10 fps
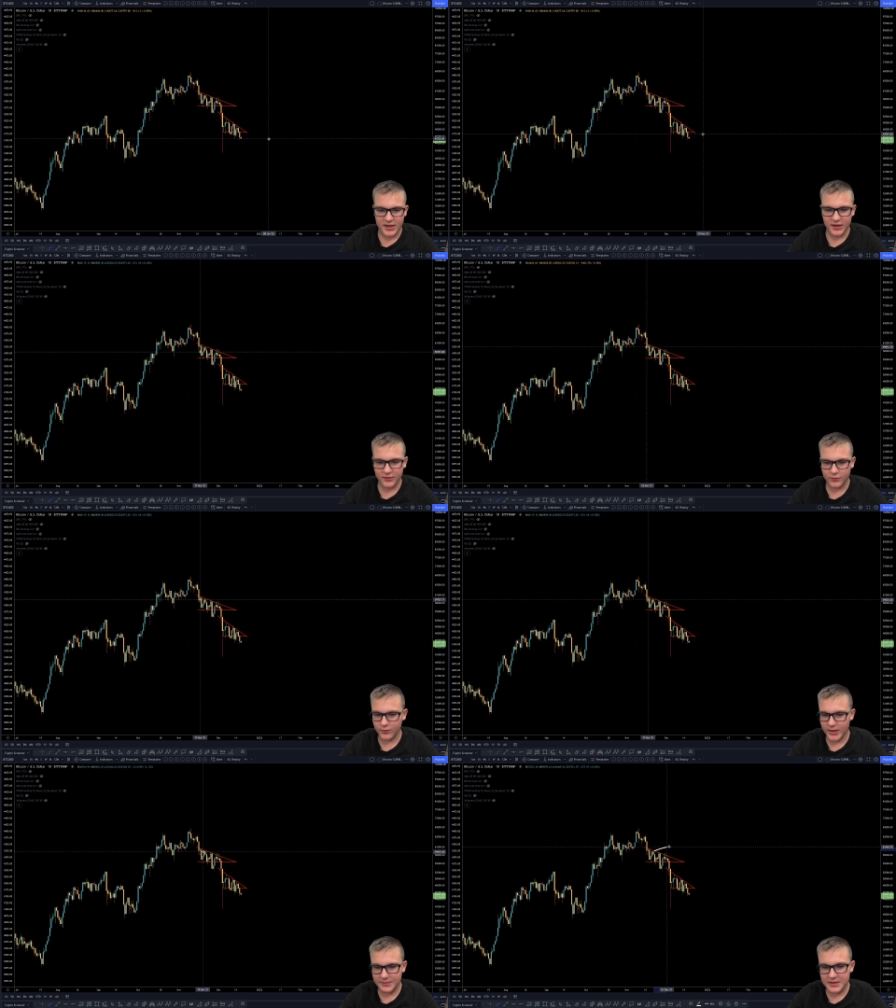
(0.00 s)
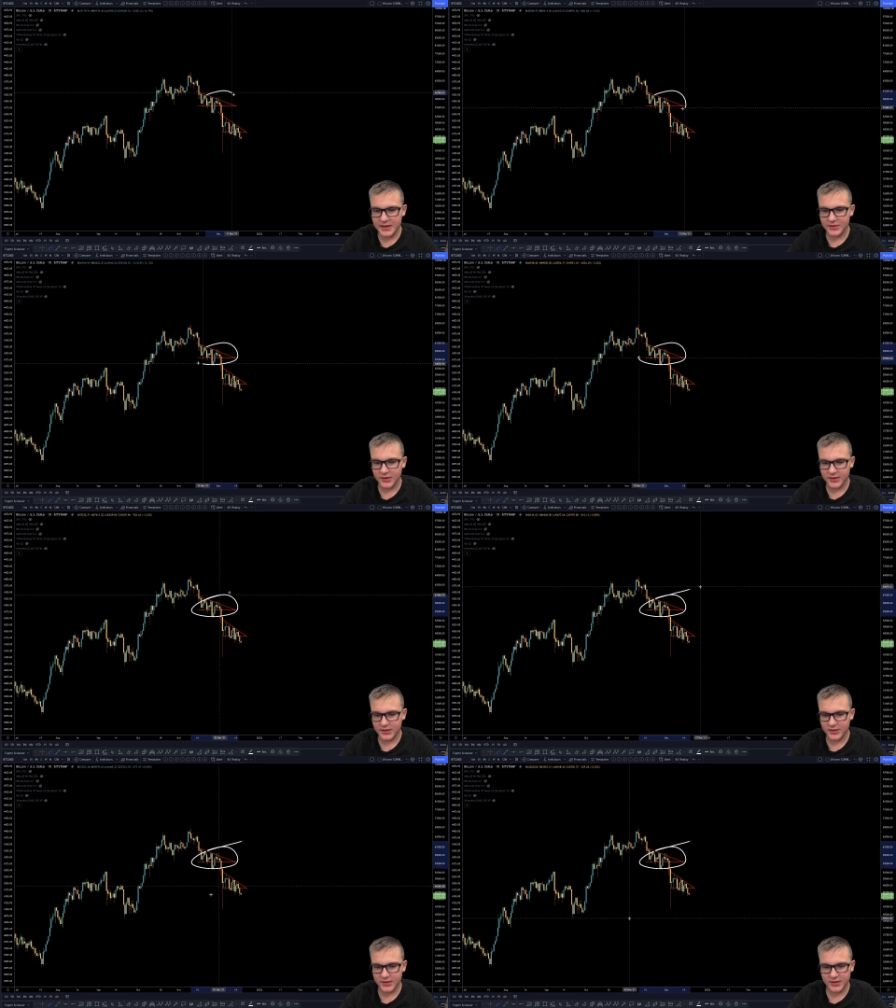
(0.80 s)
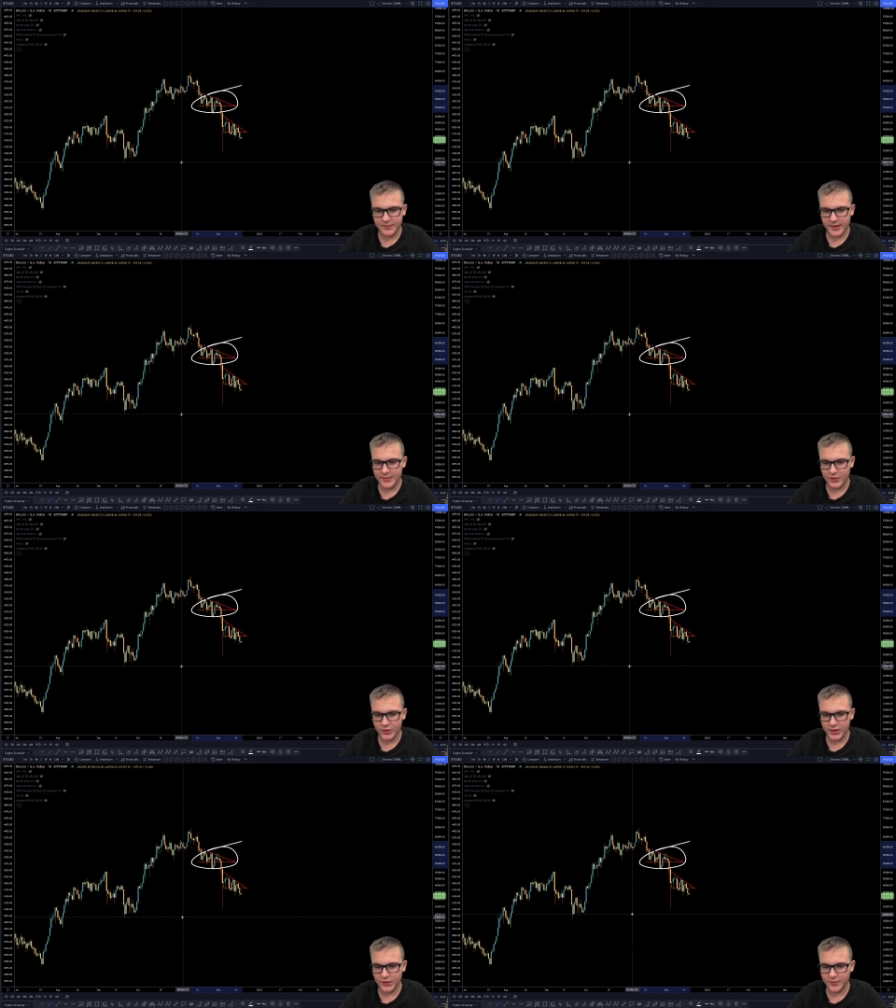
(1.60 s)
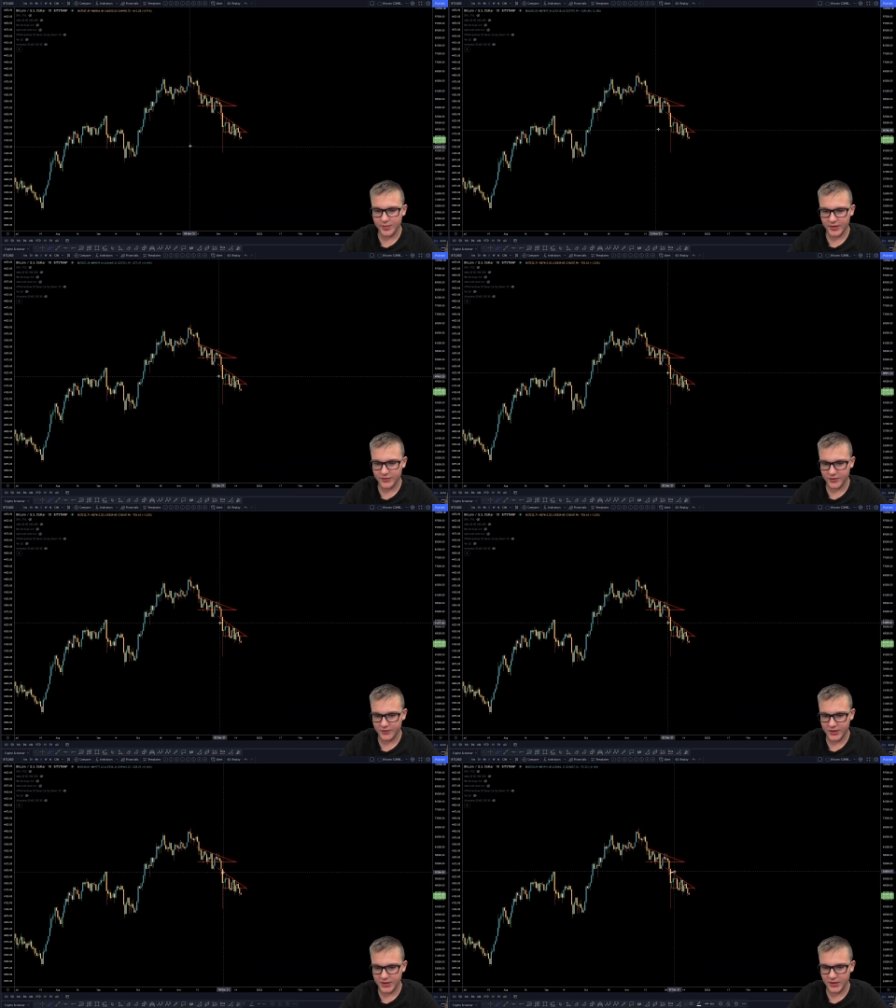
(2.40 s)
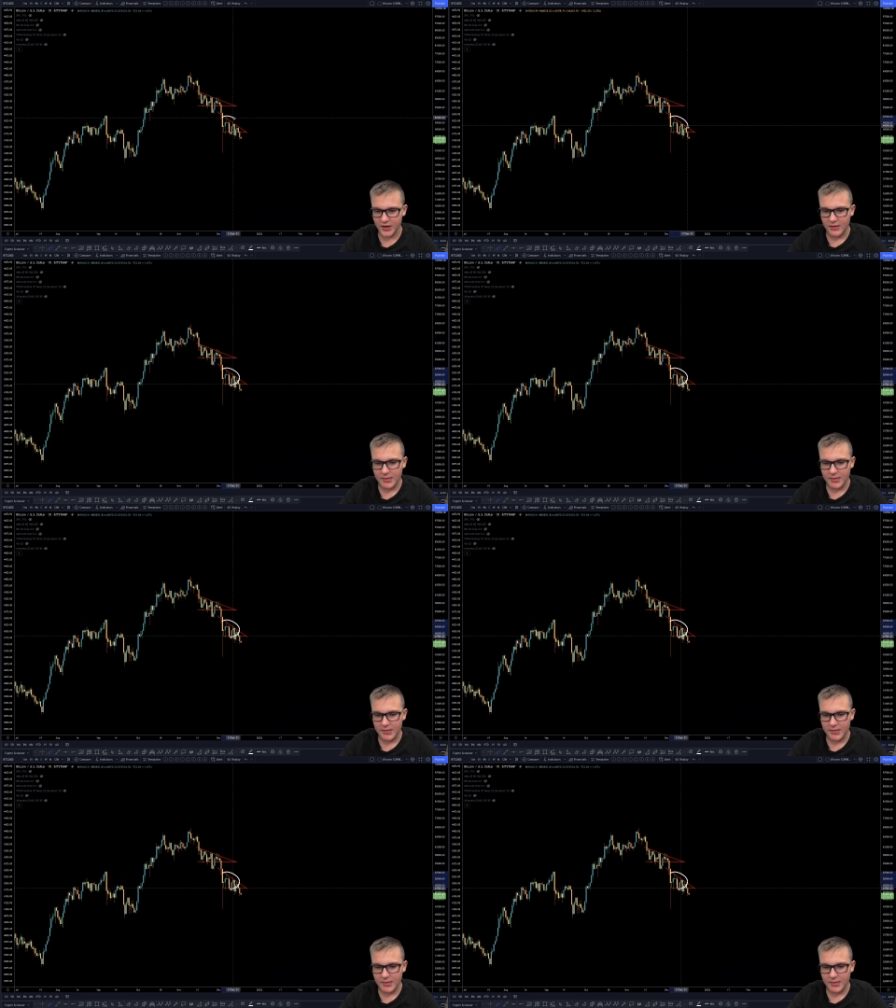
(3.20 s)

Now, maybe they thought that they're going to buy Bitcoin at a good price right over here.